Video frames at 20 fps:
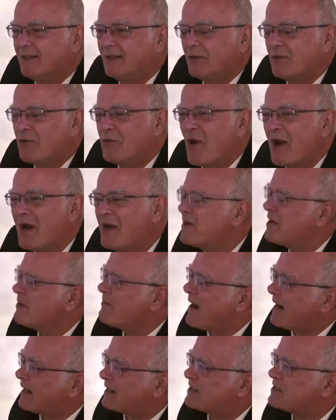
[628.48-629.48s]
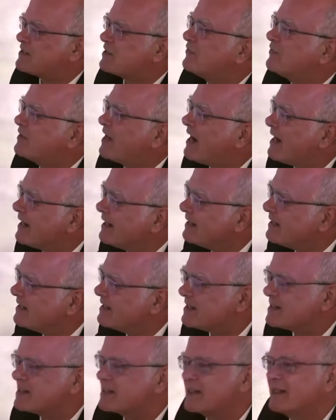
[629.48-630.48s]
Random acts of
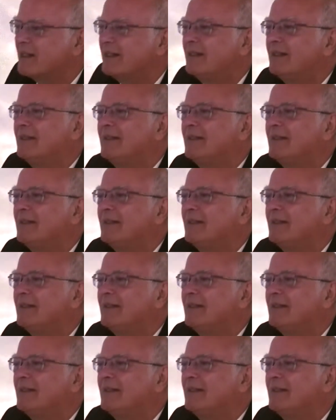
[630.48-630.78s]
kindness.